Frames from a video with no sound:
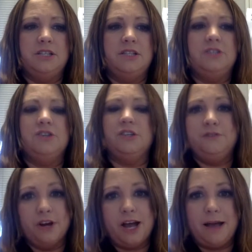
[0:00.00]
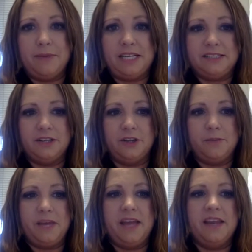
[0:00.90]
search for communists a little
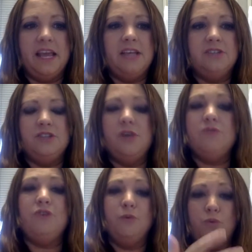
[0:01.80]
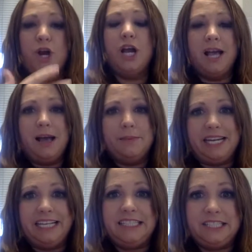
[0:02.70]
bit. So there were
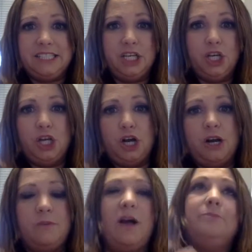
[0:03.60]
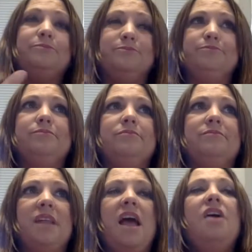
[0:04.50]
communists. Well,
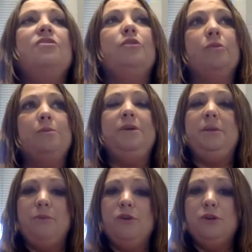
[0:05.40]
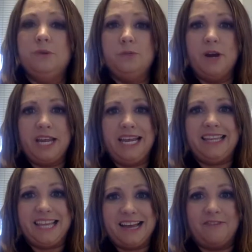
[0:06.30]
there were people who were
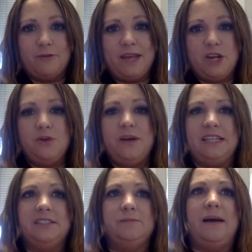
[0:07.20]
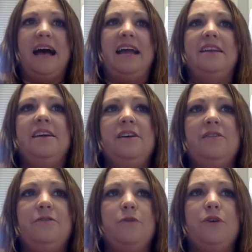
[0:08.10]
working in the government who had spied
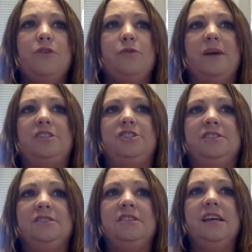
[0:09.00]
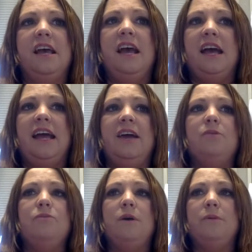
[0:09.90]
for the Russians.
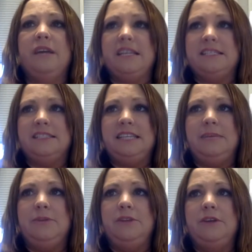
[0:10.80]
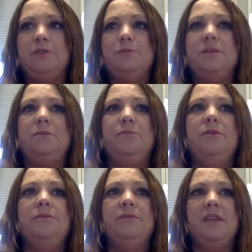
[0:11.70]
And what we're going to see with those
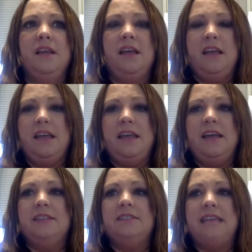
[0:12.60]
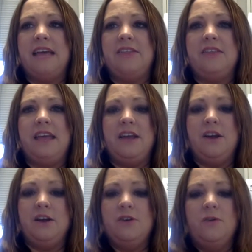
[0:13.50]
people is that they
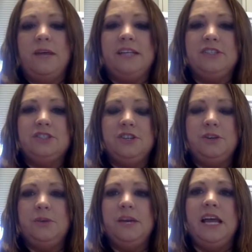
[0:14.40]
are going to